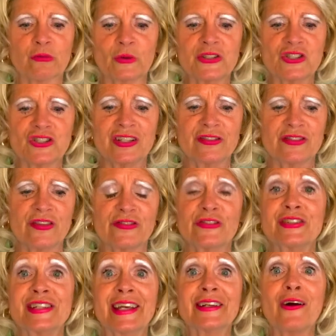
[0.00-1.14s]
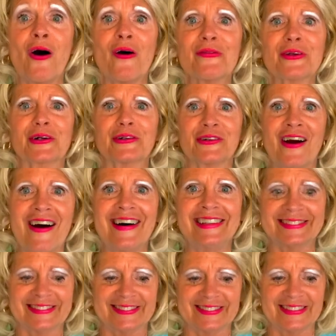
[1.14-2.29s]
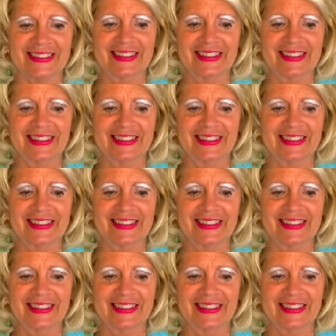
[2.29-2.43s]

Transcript: what Jesus did on the cross.